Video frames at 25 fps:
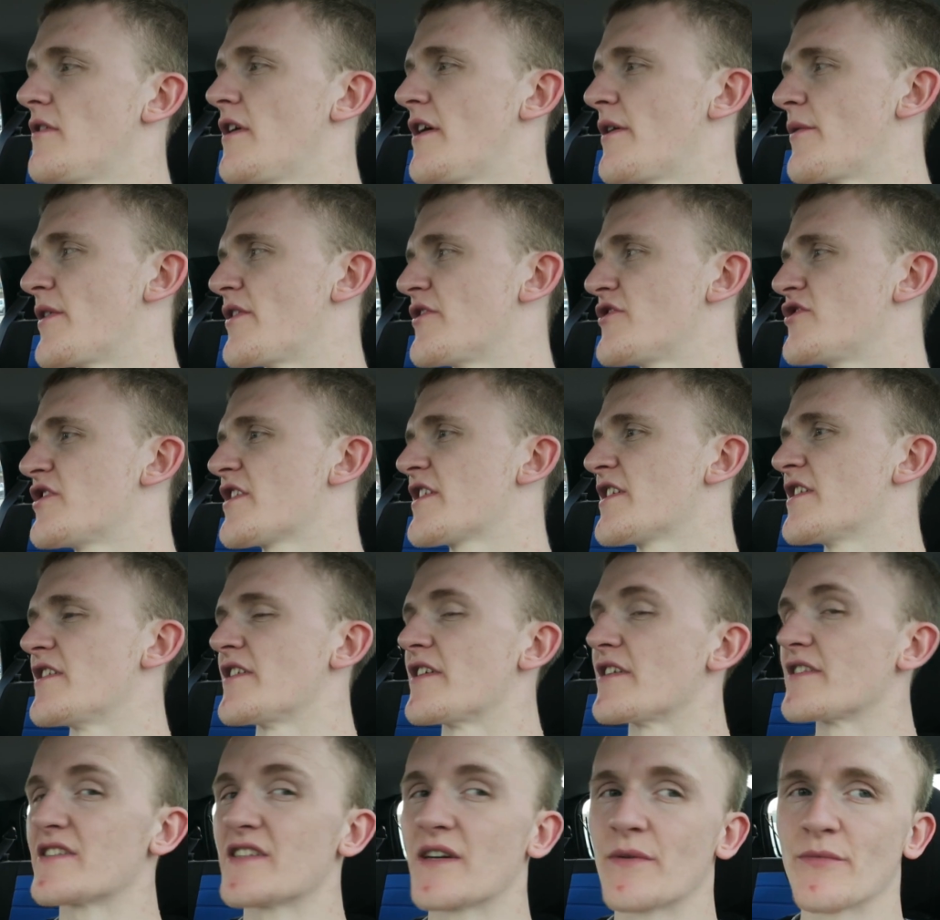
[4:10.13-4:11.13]
Like we had chicken
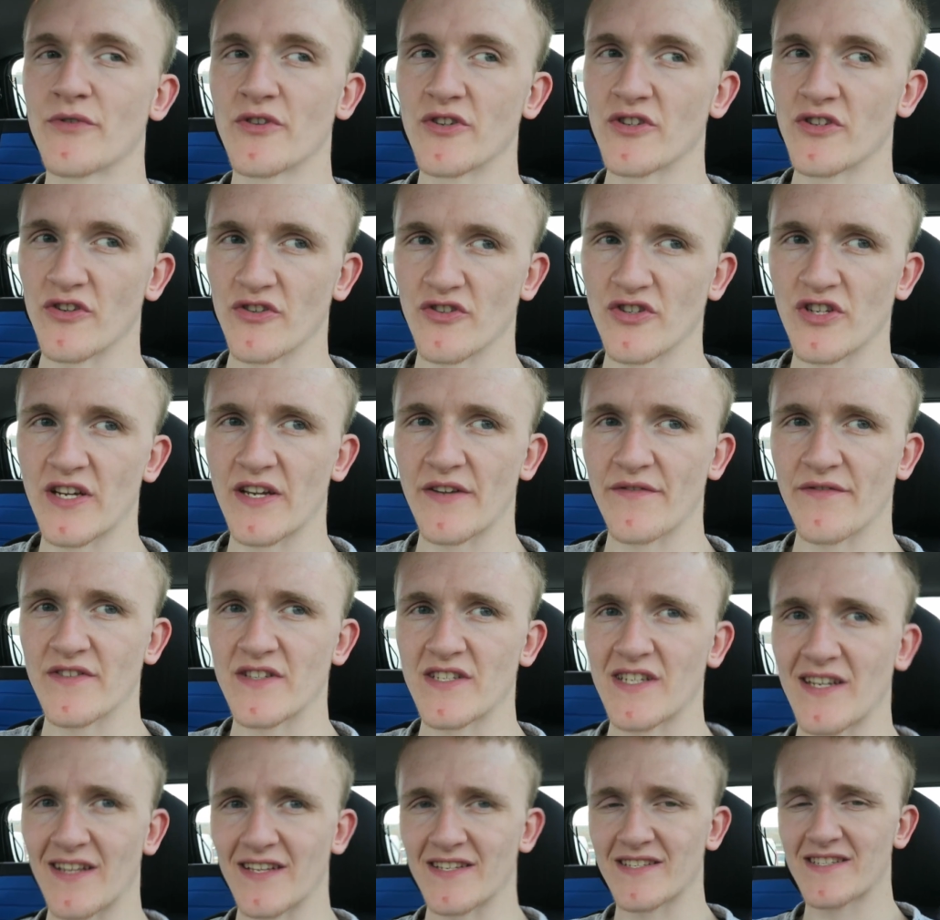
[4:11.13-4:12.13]
in our sandwiches or chicken
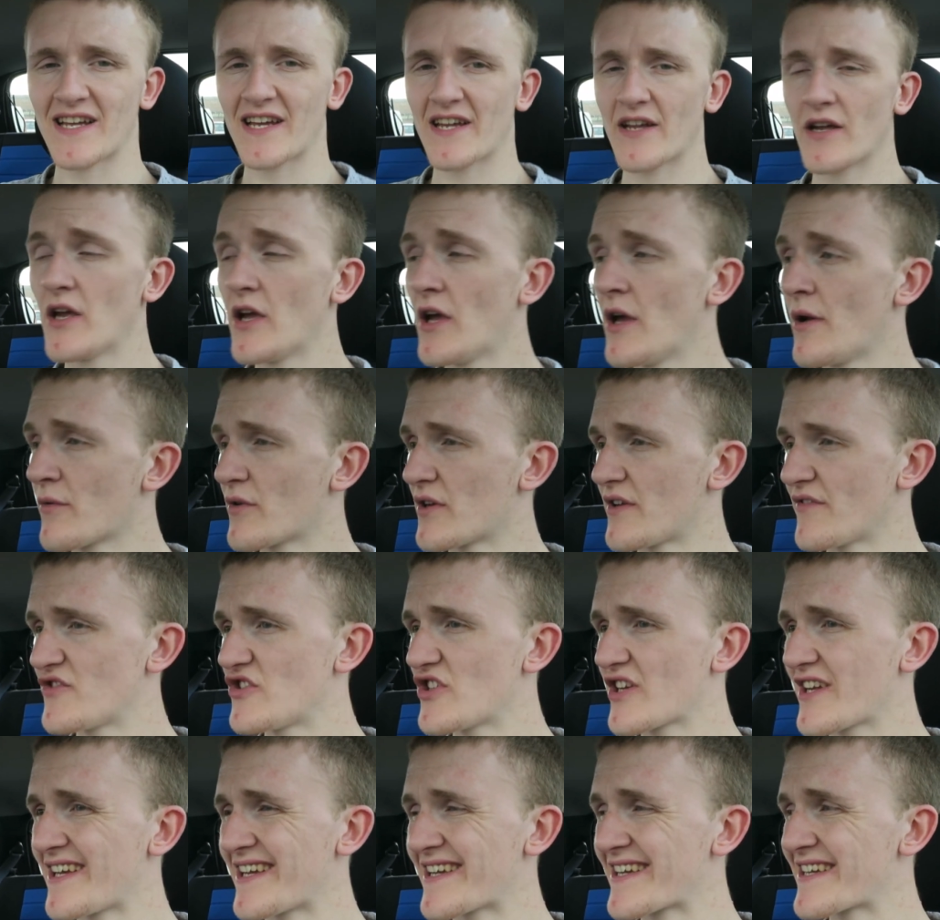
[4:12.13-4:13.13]
for tea last night. We're gonna
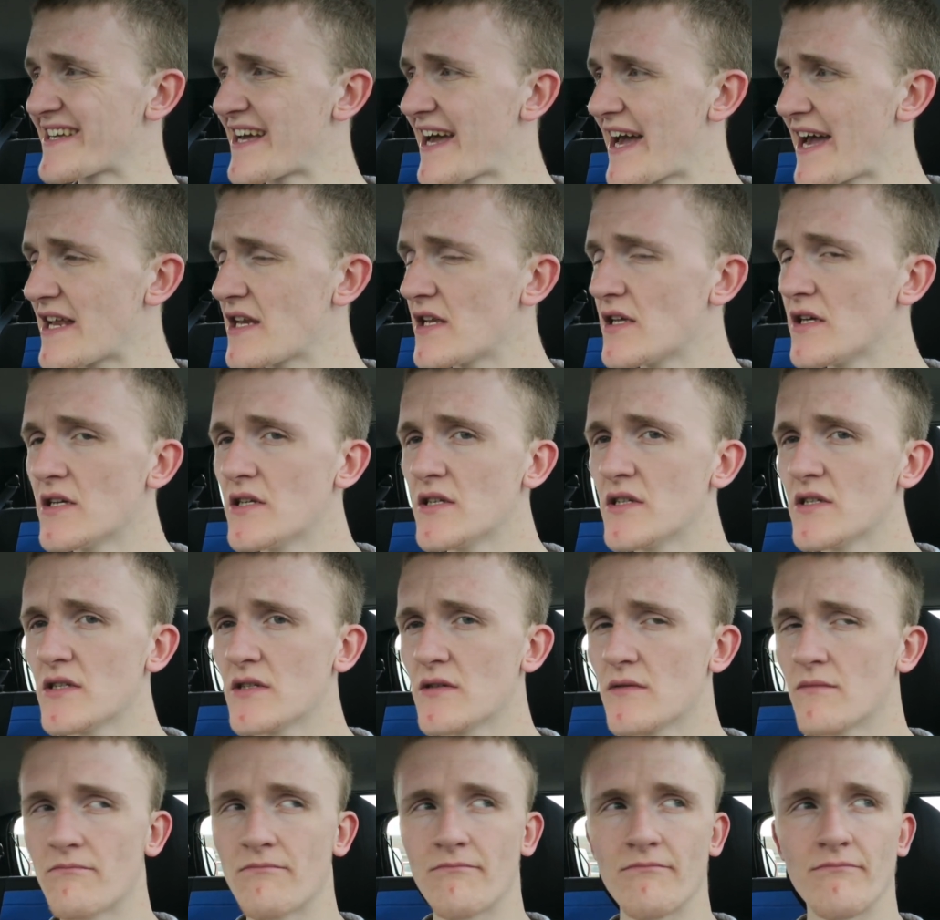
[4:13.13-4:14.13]
have chicken again.
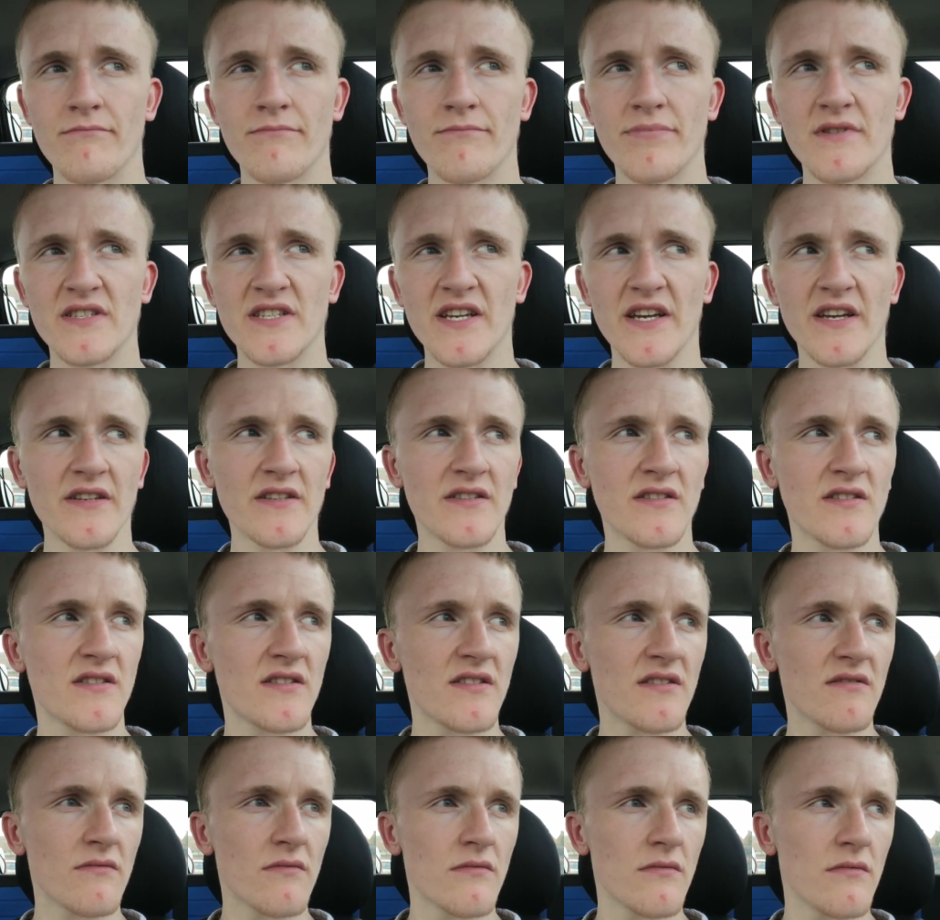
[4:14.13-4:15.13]

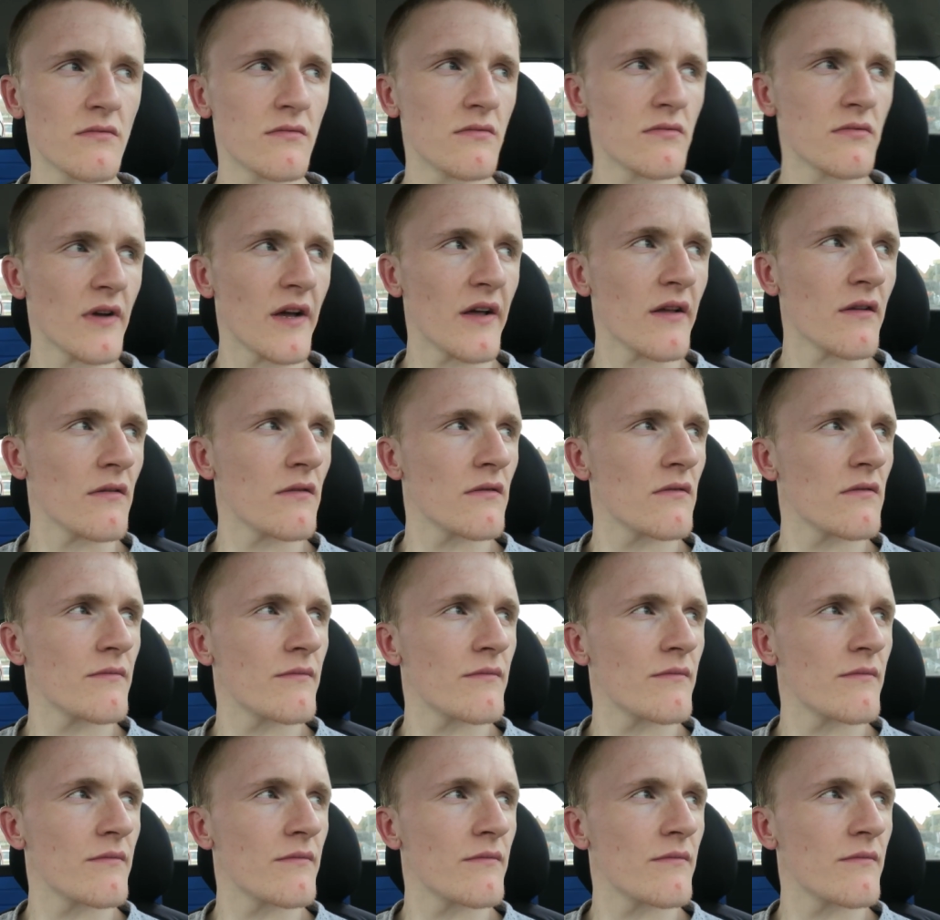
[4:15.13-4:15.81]
Potatoes. Well.